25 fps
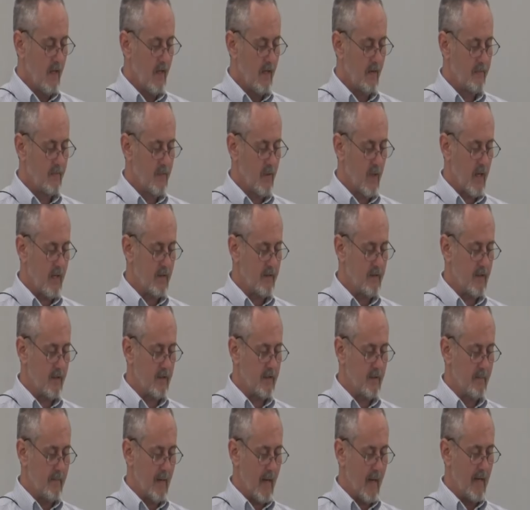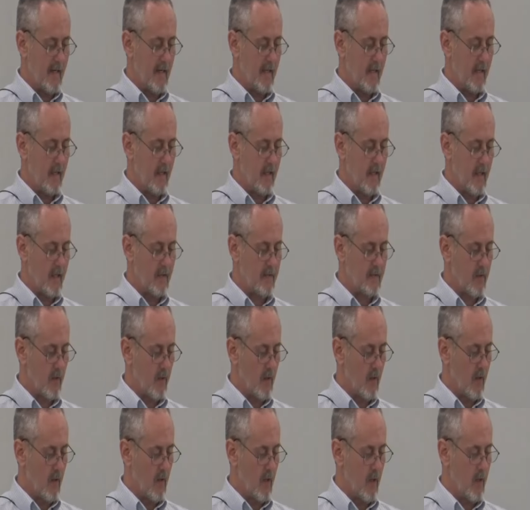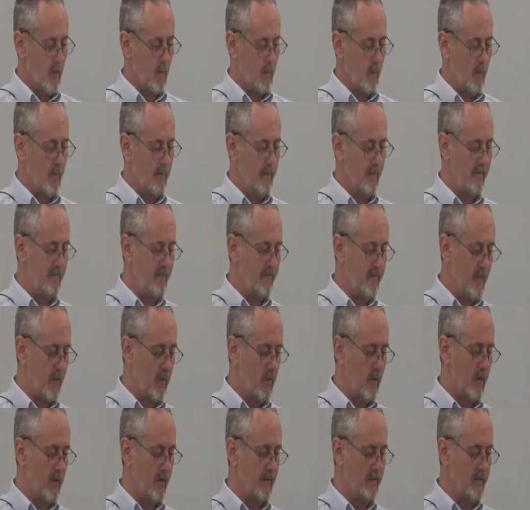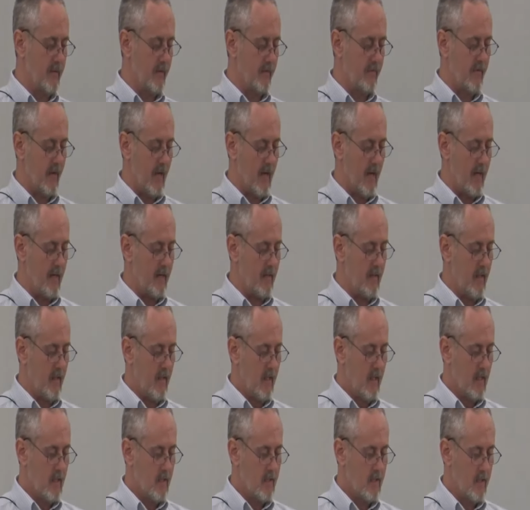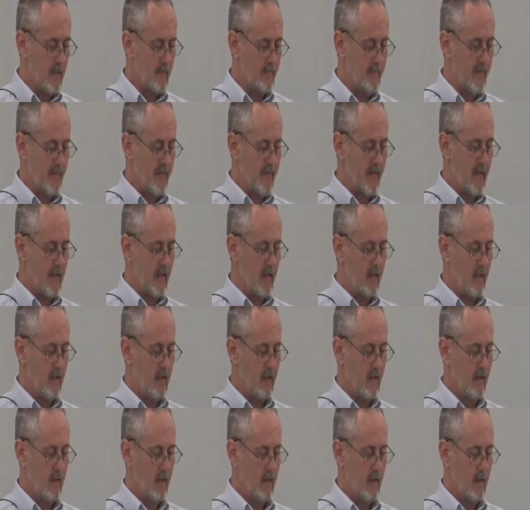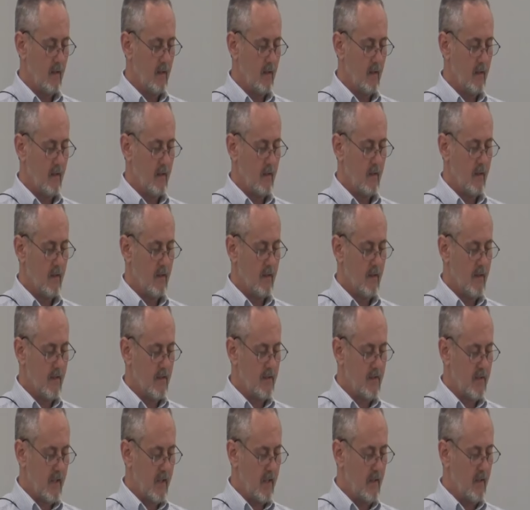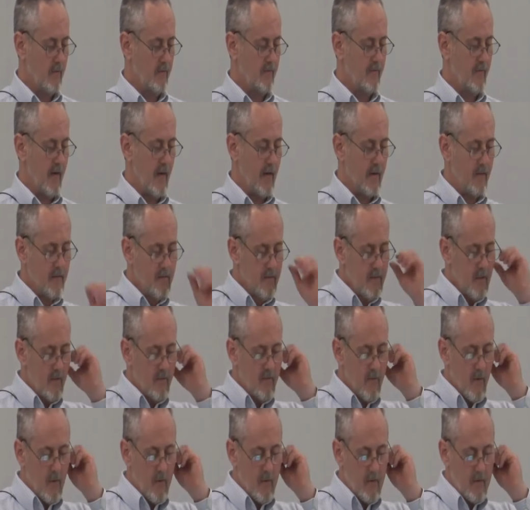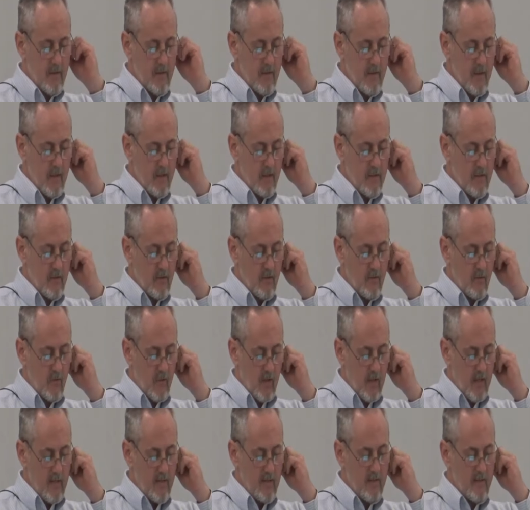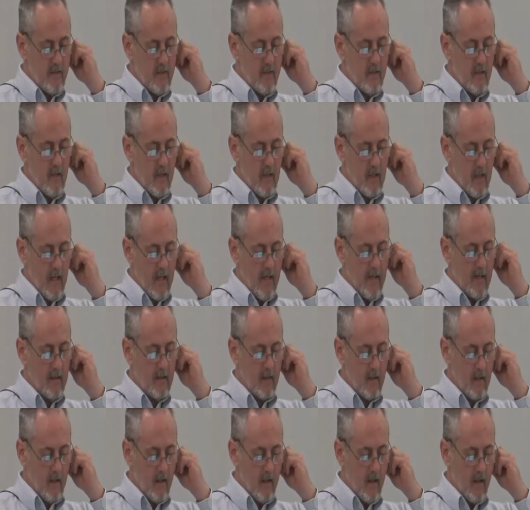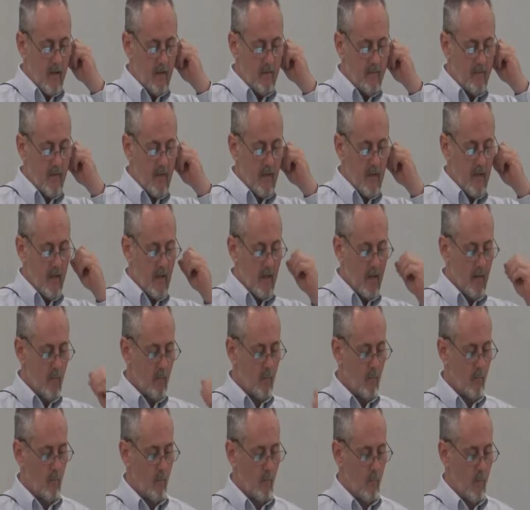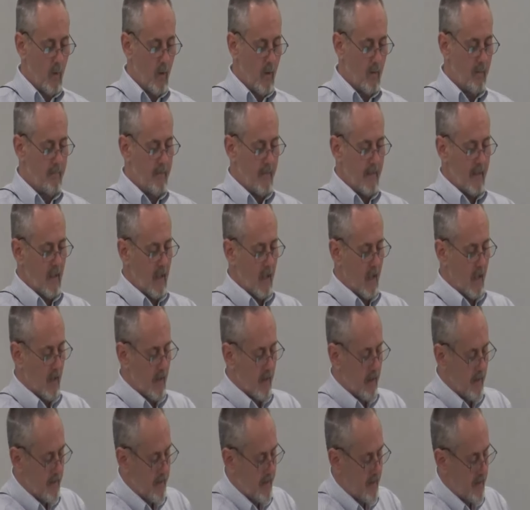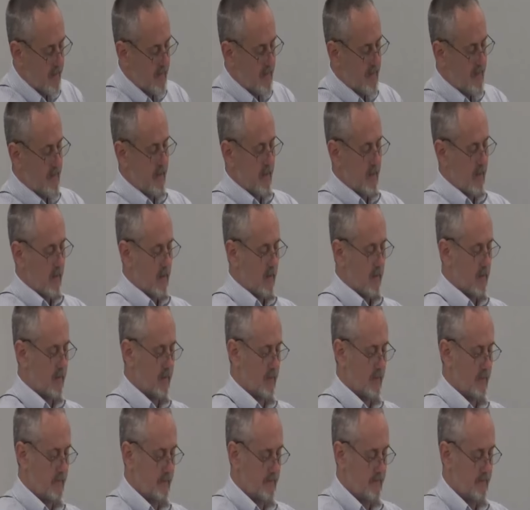If Christ is abiding in us, our heart will be full of divine sympathy, the sealed fountains of earnestness, Christ like love will be unsealed.